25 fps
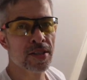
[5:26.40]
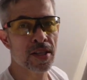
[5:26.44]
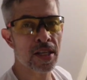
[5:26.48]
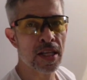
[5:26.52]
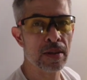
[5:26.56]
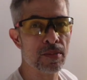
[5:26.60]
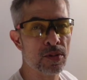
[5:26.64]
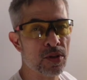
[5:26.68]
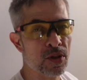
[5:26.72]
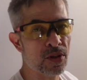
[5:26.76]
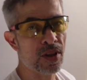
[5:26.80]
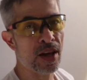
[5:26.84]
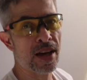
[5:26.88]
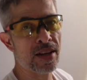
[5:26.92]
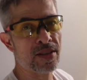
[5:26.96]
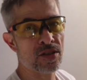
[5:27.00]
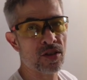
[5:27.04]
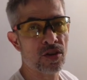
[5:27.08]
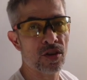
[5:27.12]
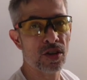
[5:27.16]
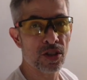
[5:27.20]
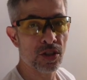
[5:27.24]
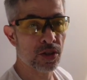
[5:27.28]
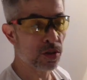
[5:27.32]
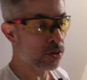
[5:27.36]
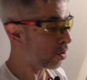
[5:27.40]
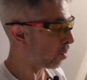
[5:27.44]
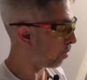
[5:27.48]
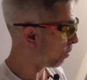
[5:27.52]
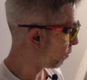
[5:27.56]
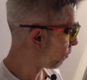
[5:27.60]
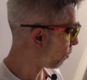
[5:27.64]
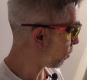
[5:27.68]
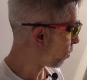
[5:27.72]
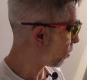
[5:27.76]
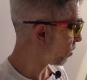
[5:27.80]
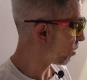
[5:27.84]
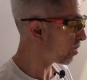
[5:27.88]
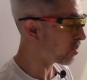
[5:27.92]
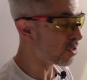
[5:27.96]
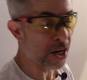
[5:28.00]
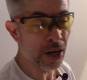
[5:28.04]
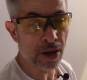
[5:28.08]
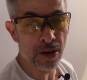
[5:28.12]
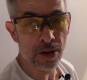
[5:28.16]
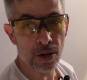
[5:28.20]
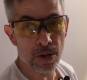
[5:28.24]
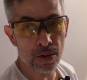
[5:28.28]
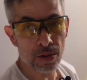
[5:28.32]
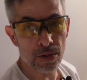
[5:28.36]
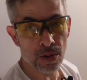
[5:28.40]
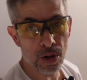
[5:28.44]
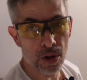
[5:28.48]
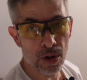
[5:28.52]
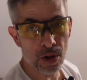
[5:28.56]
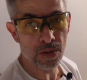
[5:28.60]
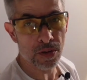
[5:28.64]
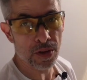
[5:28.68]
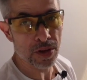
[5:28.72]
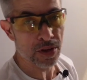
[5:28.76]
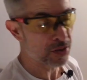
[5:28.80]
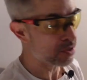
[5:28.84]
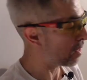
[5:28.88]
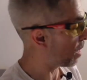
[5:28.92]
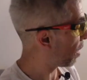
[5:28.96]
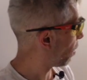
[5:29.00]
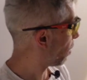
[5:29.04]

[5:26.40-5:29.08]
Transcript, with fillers: team, so that's gonna do it for the stair nose on this.